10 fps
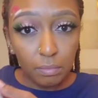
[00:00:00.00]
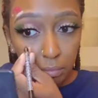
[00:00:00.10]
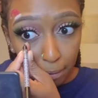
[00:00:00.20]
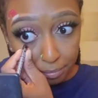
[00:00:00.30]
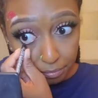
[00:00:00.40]

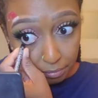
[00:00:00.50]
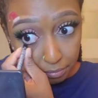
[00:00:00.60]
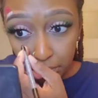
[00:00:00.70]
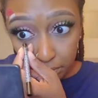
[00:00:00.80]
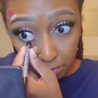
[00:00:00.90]
But to
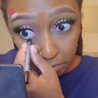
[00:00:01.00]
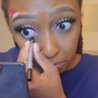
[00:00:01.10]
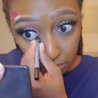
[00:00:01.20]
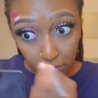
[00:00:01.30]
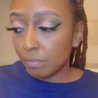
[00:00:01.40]
know that you
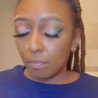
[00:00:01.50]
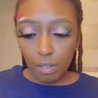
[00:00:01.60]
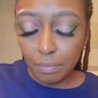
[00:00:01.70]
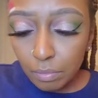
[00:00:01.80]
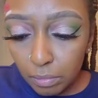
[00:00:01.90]
was
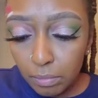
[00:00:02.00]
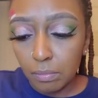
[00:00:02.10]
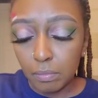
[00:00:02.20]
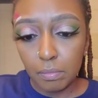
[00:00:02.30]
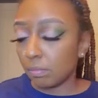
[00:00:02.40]

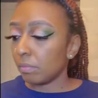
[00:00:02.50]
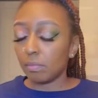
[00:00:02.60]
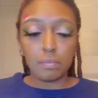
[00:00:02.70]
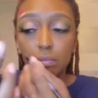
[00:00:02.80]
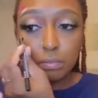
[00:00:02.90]
trying to fuck with
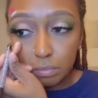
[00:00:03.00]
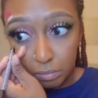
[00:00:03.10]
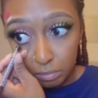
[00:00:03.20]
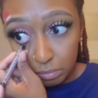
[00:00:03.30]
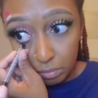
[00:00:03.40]
me
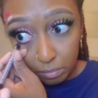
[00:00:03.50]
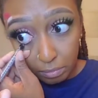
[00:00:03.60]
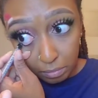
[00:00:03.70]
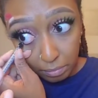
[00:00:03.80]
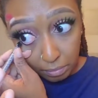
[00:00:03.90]

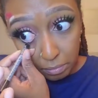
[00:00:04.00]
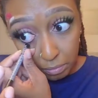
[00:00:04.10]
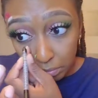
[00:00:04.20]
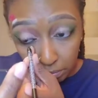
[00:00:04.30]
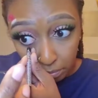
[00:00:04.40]
and you gave me
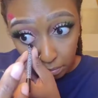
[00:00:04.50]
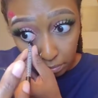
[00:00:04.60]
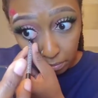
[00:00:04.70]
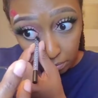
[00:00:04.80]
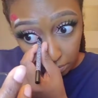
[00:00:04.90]
a fake
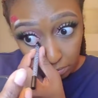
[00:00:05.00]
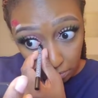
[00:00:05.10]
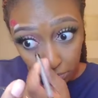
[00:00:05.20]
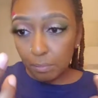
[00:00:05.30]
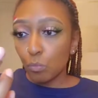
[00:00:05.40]
name,
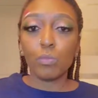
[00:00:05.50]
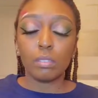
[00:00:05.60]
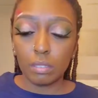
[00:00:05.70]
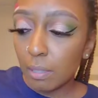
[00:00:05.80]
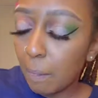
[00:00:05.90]
I
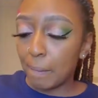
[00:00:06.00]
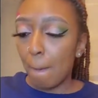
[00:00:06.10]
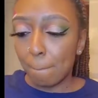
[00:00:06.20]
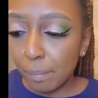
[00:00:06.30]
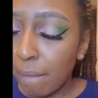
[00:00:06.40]
don't know, that
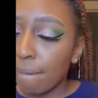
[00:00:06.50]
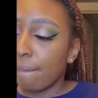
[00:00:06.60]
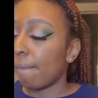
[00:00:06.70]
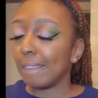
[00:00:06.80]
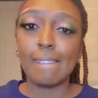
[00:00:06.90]
shit,
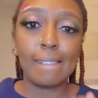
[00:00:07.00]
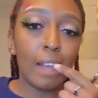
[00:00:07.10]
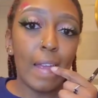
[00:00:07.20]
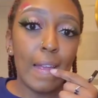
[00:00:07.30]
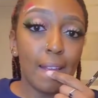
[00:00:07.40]
red
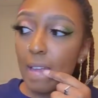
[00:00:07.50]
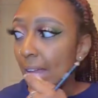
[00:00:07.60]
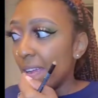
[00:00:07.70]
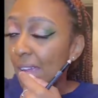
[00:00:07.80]
flag.